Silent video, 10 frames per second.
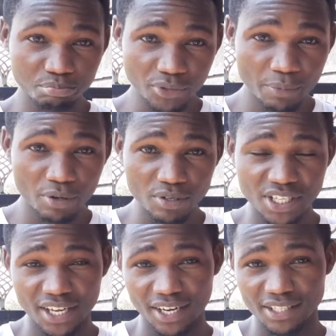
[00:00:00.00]
because I
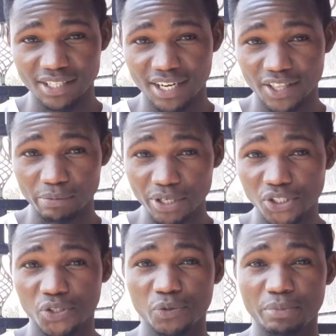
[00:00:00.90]
understand the
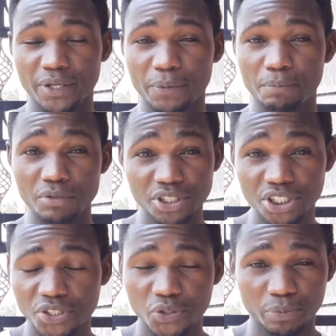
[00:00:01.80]
moment you may put
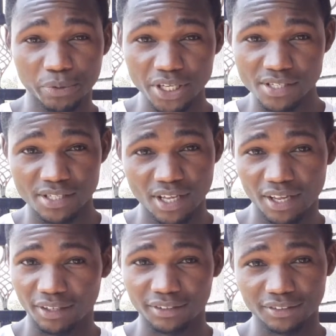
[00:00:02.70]
it into place,
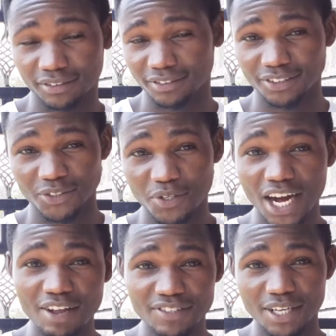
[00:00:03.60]
you'll
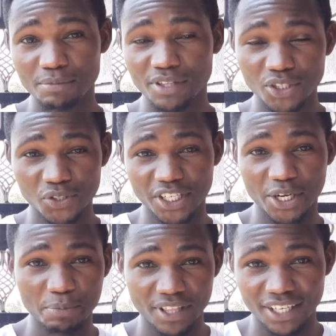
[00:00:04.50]
have something to tell
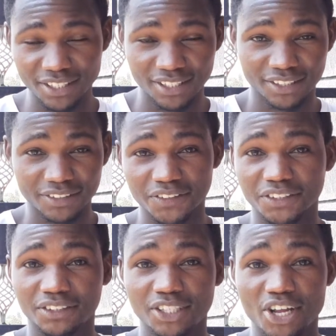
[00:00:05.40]
me that,
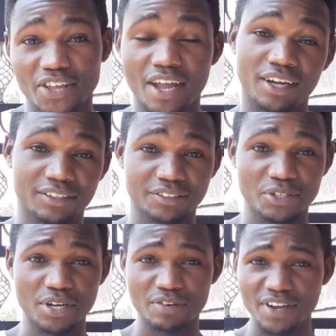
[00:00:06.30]

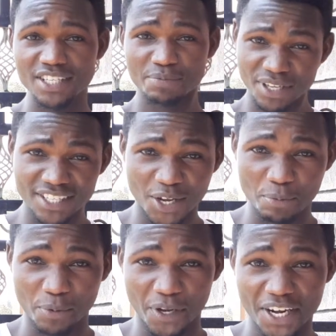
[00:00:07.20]
you advise me
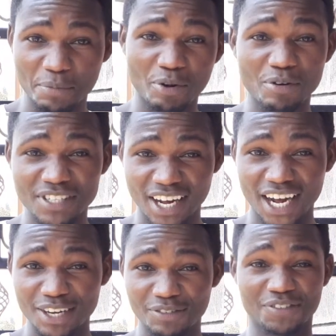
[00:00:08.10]
somewhere, and because I
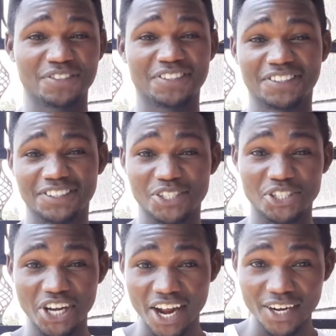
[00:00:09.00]
love
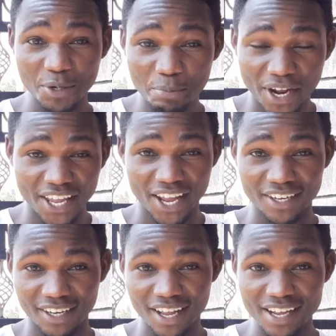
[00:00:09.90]
sharing my
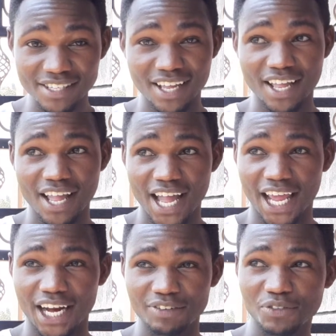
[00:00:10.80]
ideas, I
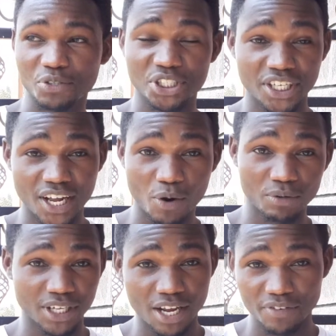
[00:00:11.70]
love to share
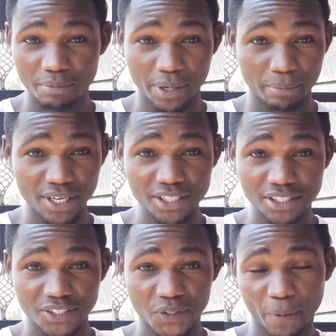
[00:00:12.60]
what I have in my
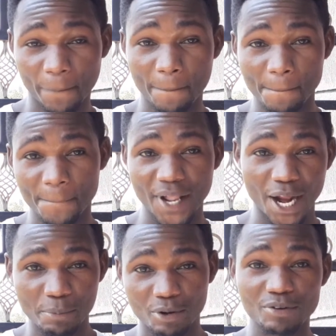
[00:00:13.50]
mind,
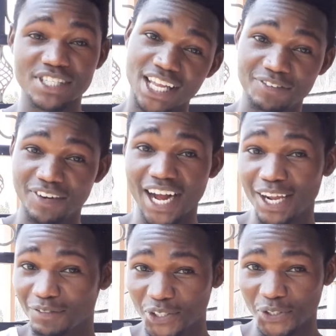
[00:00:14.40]
and because I have
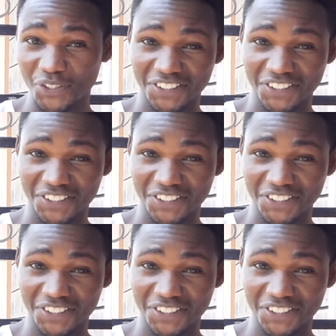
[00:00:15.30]
loved you,